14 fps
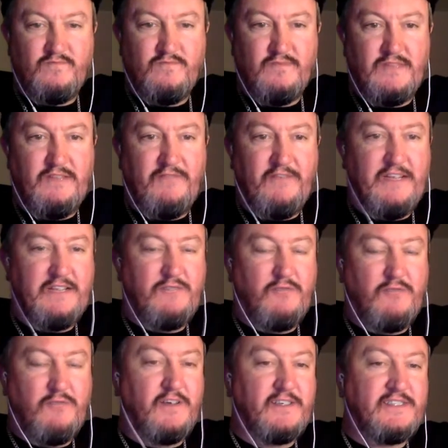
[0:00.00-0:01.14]
difficult one,
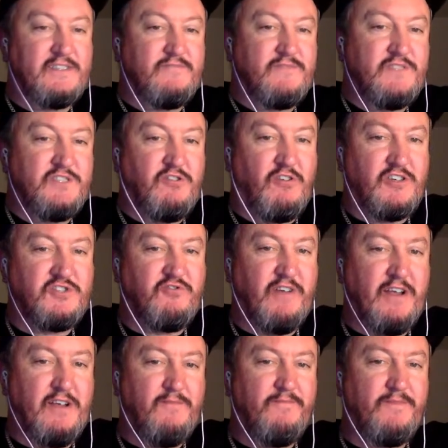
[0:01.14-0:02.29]
guys. George
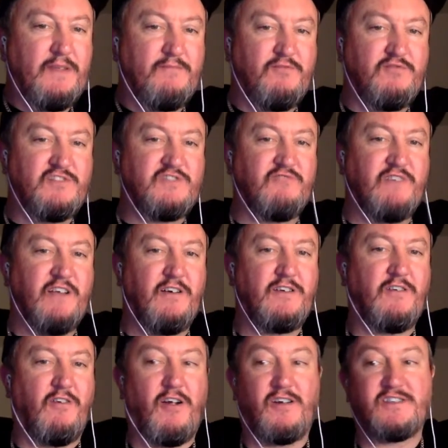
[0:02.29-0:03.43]
Graham, Bruce Rioch,
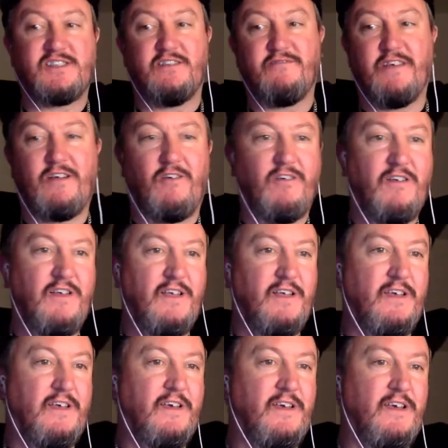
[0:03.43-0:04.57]
or Arsene Wenger.
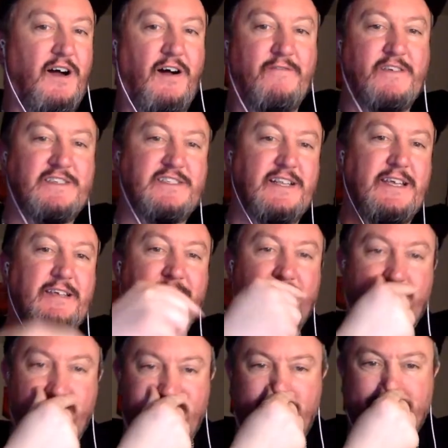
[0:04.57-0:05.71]
Obviously,
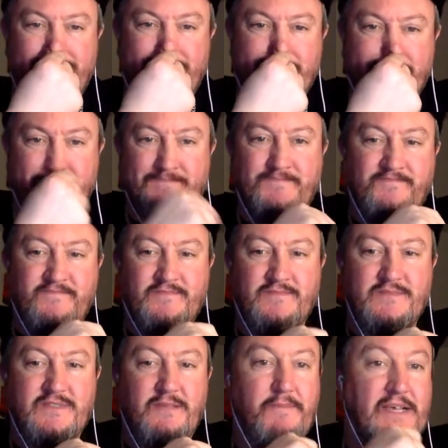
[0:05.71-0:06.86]

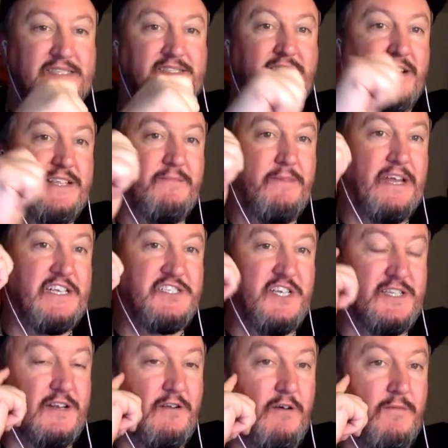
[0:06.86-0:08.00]
the best guy to manage at the
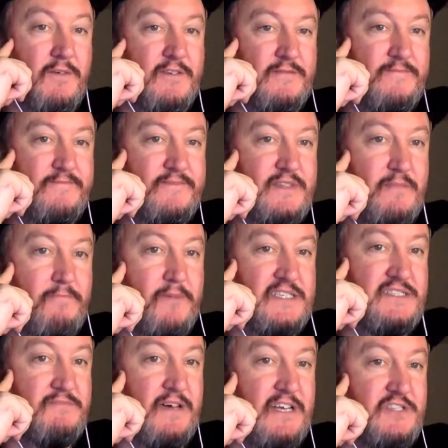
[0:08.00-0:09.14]
club, the best
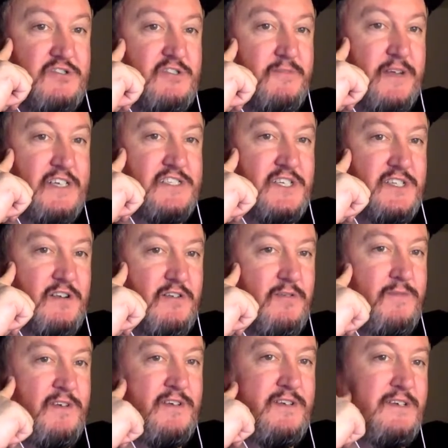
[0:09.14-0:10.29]
manager to manage at the club.
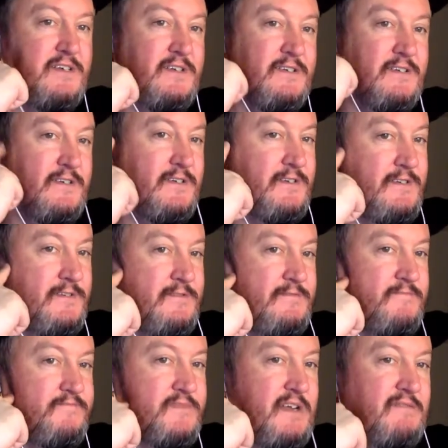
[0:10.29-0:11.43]

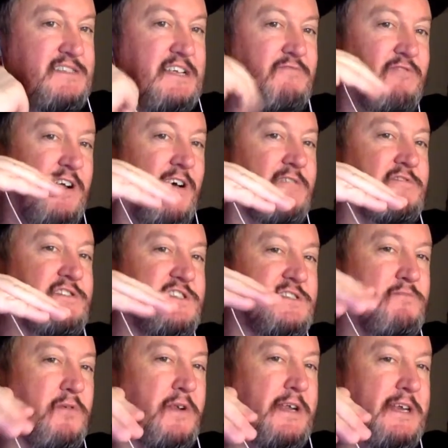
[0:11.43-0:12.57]
Obviously, Rioch was just
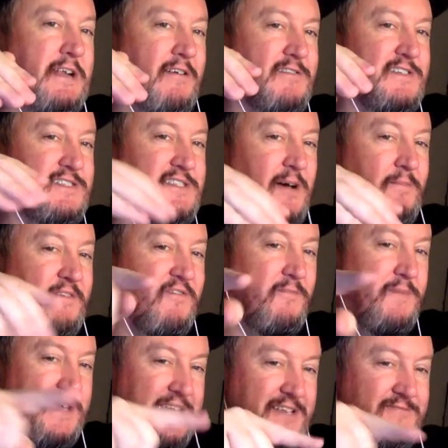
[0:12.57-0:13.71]
put in there to stop it from
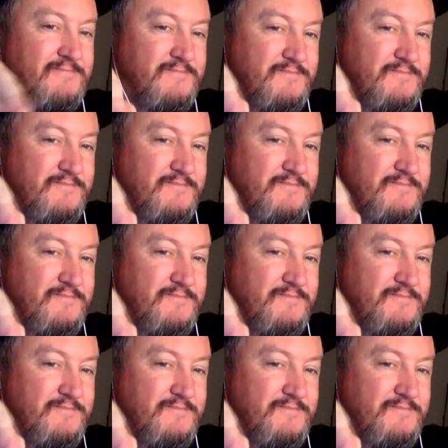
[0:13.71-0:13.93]
being